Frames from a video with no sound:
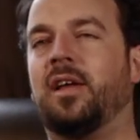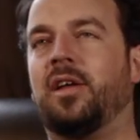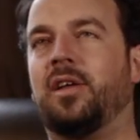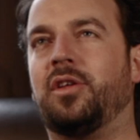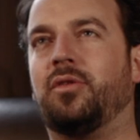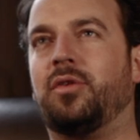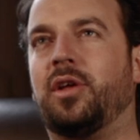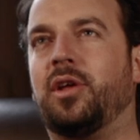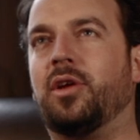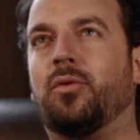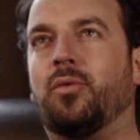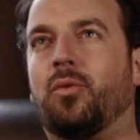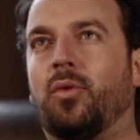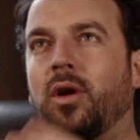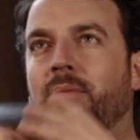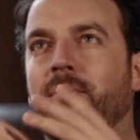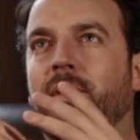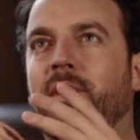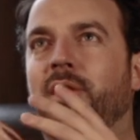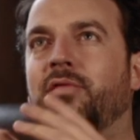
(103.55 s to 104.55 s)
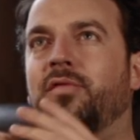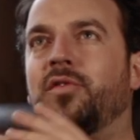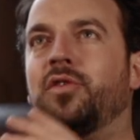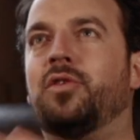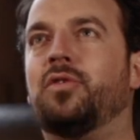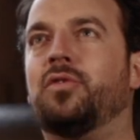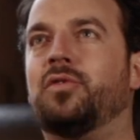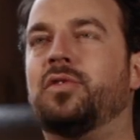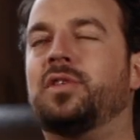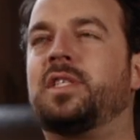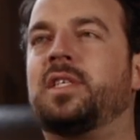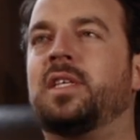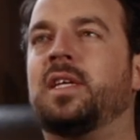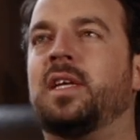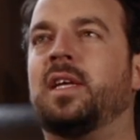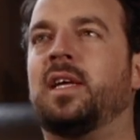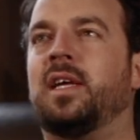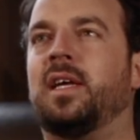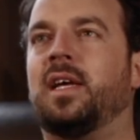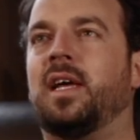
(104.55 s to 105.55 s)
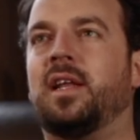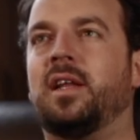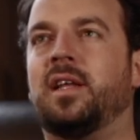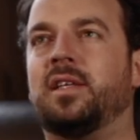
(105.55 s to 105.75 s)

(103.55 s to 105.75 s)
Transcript: You hear one bit of news and